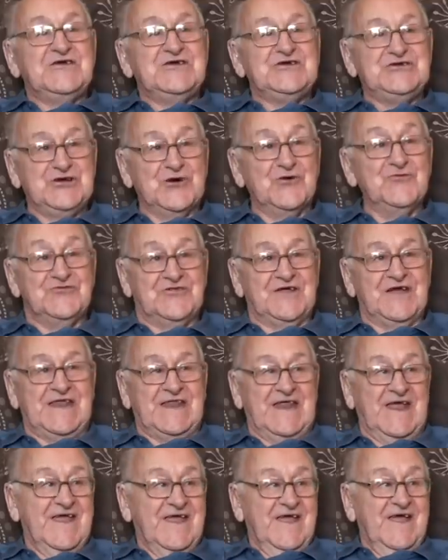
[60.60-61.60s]

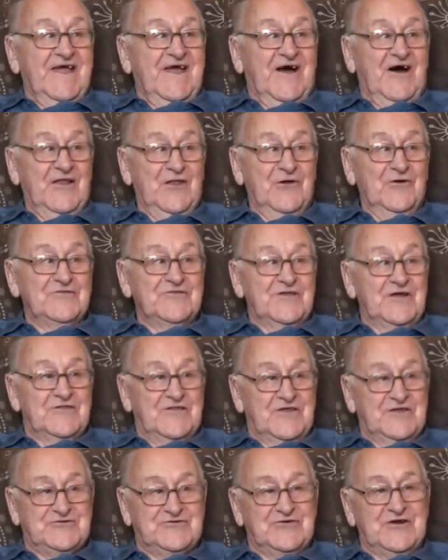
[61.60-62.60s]
shunting along
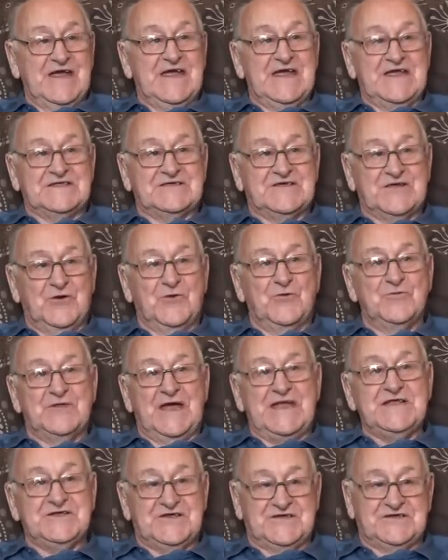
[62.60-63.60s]
the trains, the old
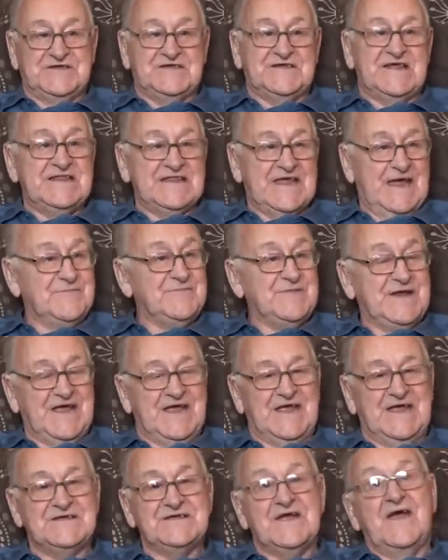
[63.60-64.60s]
engines in them
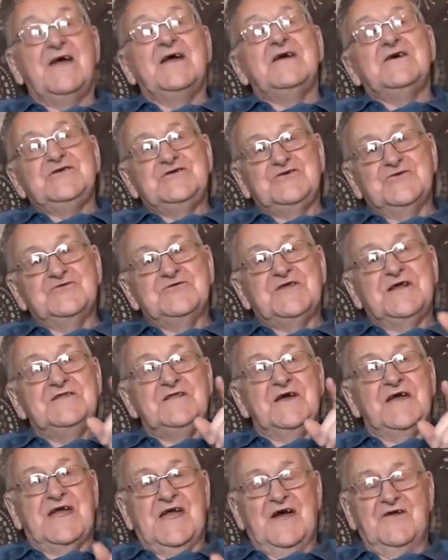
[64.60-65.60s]
days, shunting
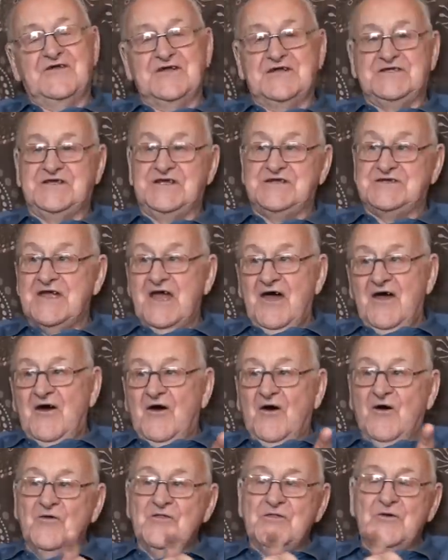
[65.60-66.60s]
the carriages
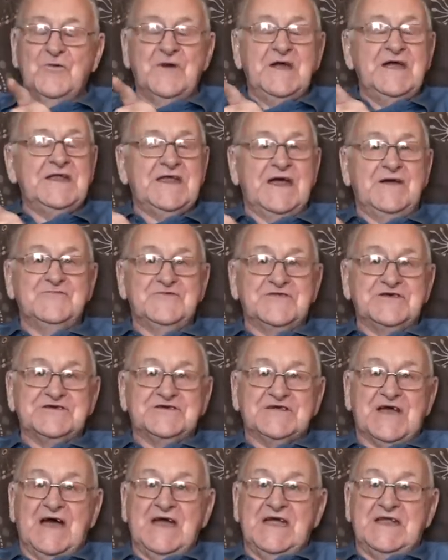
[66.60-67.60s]
all the way down the
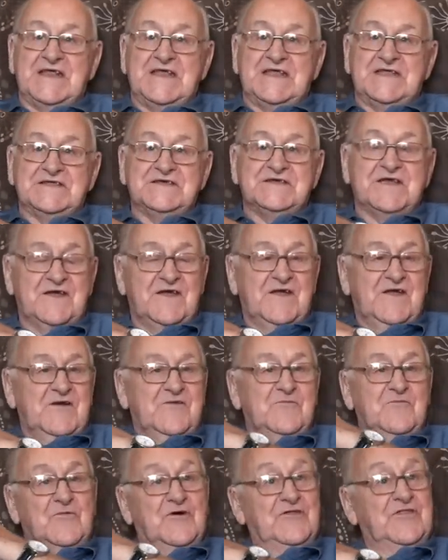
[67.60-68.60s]
sidings.
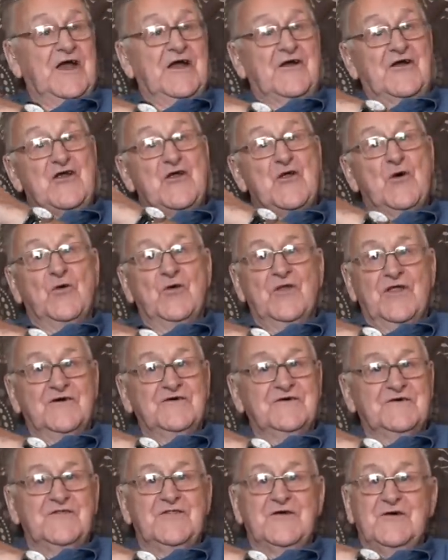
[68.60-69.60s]
Well, they are no
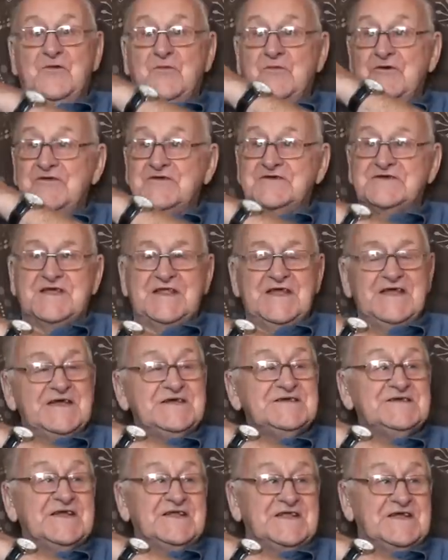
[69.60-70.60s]
longer there where the
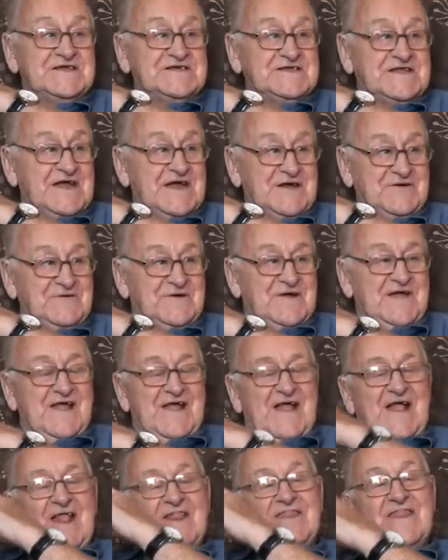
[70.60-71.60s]
station is now.
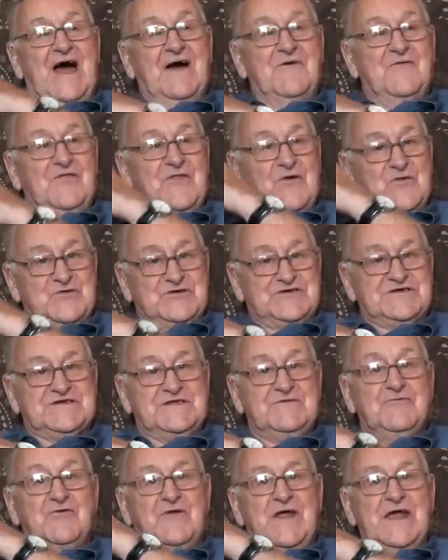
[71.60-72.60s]
That there were
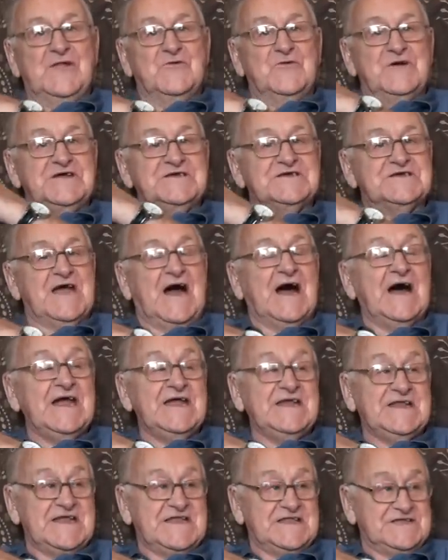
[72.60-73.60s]
railway
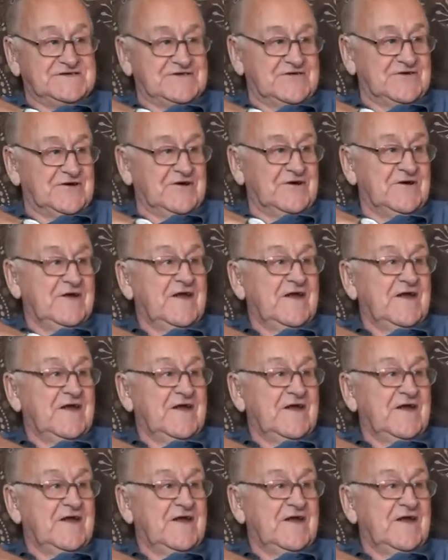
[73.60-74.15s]
sidings there.